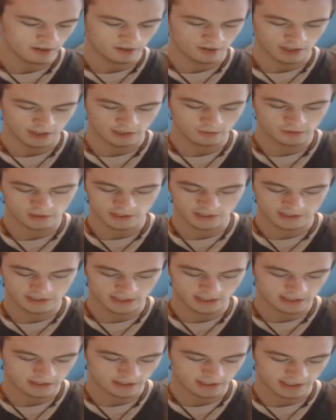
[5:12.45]
I don't like
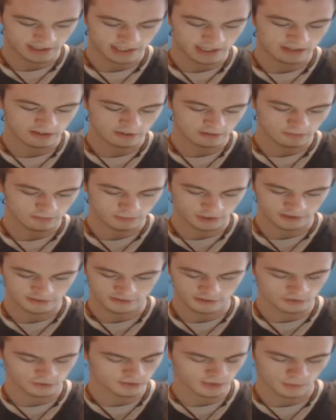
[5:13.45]
it, like it either, but it's
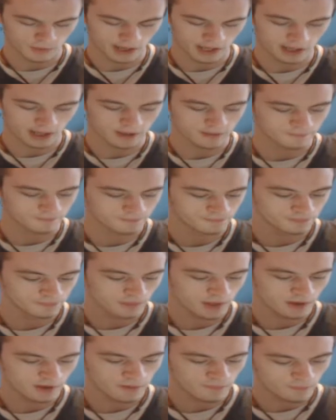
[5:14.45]
the only way.
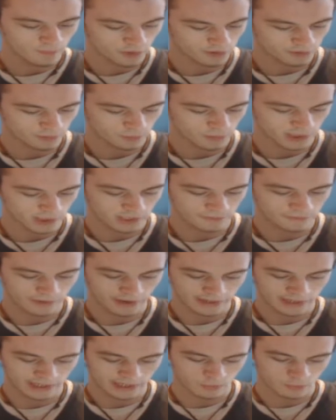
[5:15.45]
First, we need to
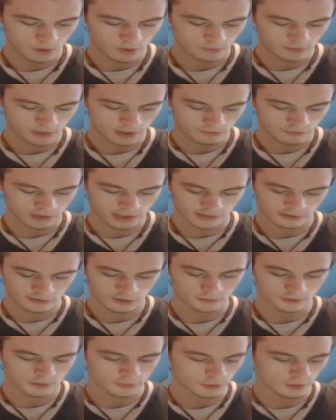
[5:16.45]
find out what that Rick is
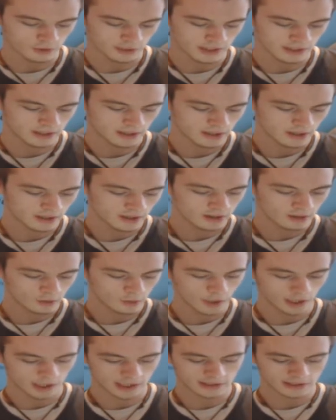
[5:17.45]
up to, Morty.
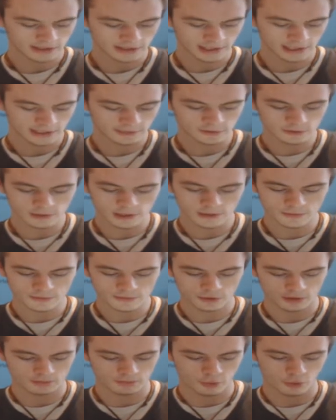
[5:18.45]
Quick, let's follow him
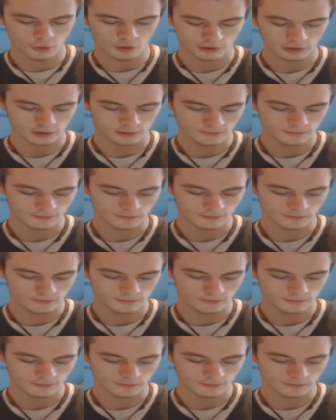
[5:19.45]
through the portal.